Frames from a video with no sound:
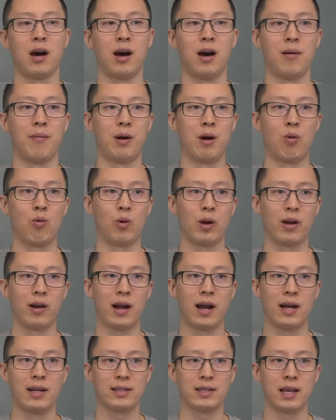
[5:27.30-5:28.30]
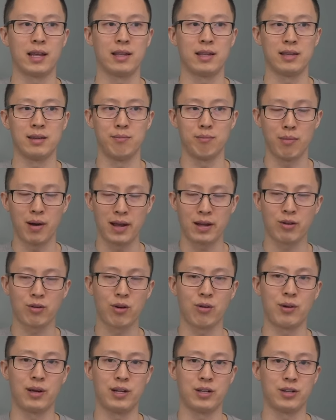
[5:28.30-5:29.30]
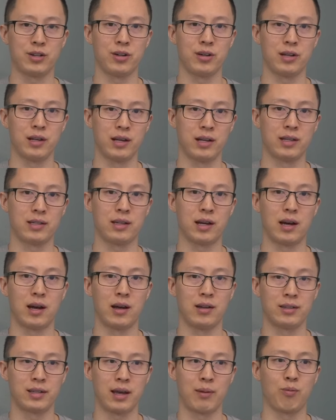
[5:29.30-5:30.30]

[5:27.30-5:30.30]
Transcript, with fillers: um, whereas the micro-injured uh,